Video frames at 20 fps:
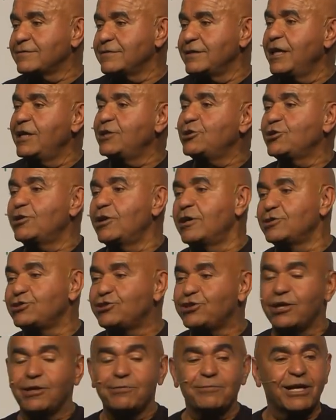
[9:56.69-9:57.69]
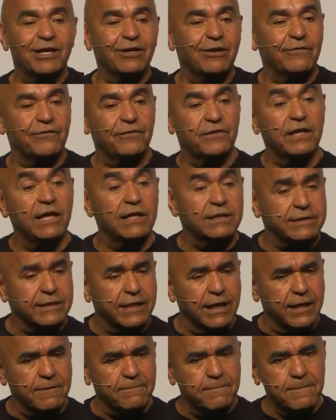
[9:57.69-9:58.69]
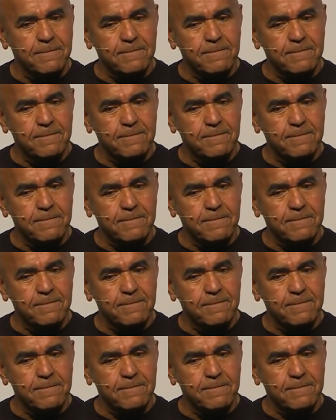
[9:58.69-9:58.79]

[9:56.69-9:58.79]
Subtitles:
later on chairman of Netscape.